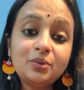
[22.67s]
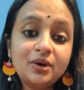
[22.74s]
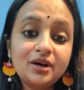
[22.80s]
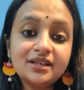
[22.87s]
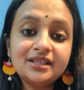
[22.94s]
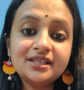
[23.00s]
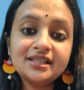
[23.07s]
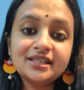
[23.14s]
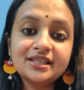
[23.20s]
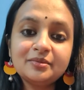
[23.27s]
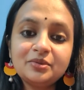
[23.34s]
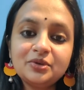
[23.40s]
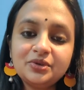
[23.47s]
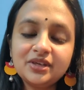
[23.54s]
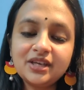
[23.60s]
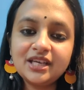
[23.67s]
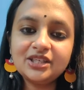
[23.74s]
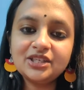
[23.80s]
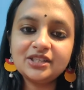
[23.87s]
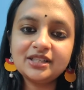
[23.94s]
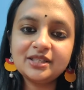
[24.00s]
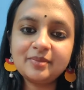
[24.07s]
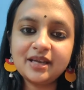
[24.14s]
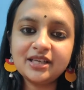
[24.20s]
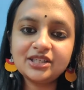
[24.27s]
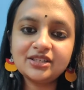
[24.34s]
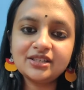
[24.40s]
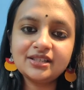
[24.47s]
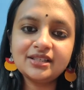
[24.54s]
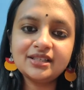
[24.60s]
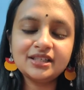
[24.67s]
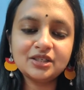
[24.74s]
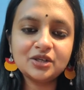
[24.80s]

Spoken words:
worked as a communication specialist